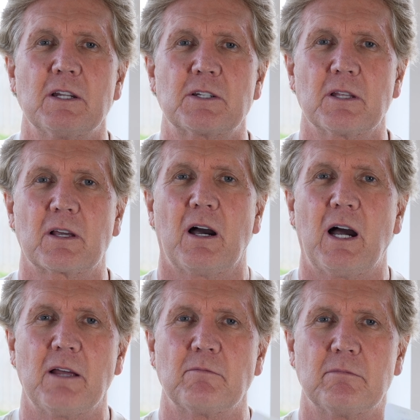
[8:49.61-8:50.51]
To the
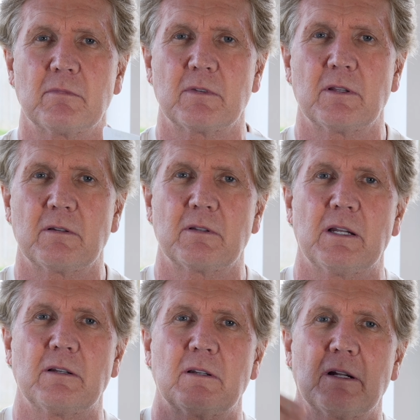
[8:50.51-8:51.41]
guy, the,
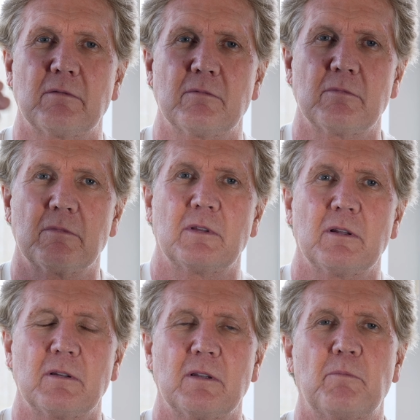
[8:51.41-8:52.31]
the, the,
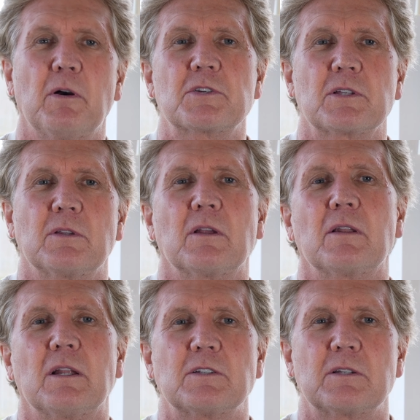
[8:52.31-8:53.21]
the, the person that,
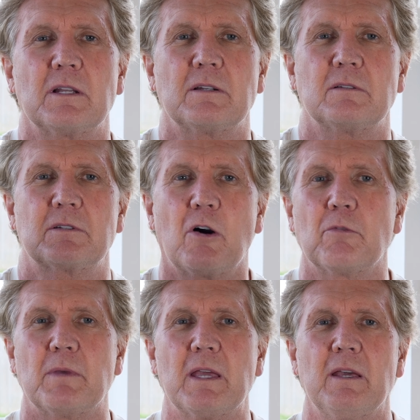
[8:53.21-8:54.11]
that, that
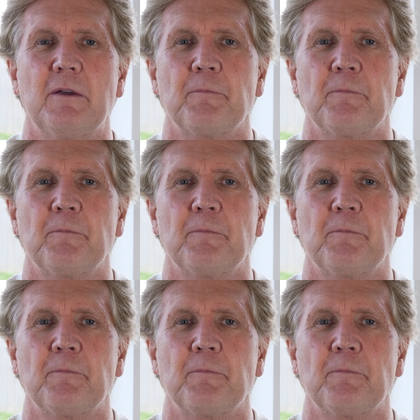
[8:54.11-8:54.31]
told me,